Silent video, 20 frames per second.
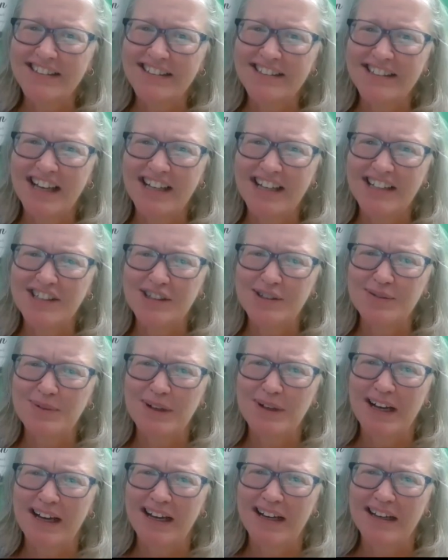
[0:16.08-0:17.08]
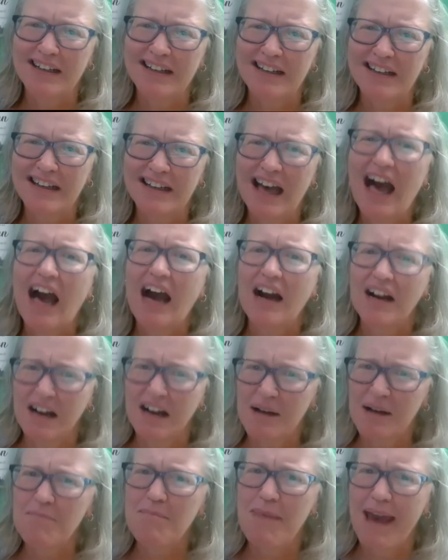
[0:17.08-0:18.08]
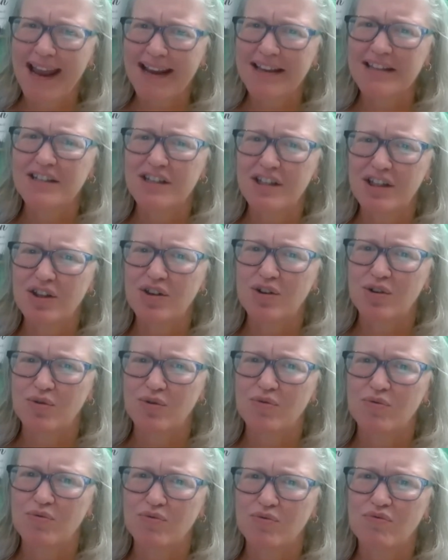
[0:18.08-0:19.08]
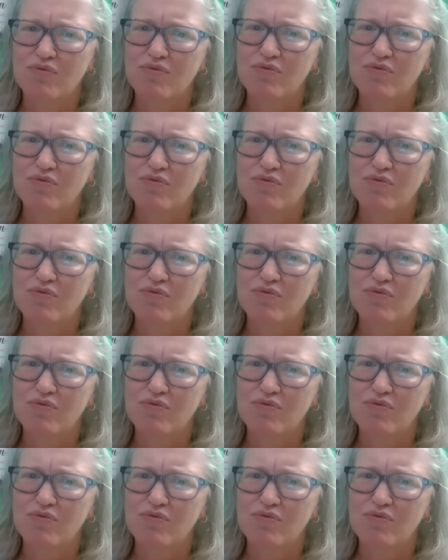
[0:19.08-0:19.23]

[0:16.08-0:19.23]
Joshua, I'll come back to you.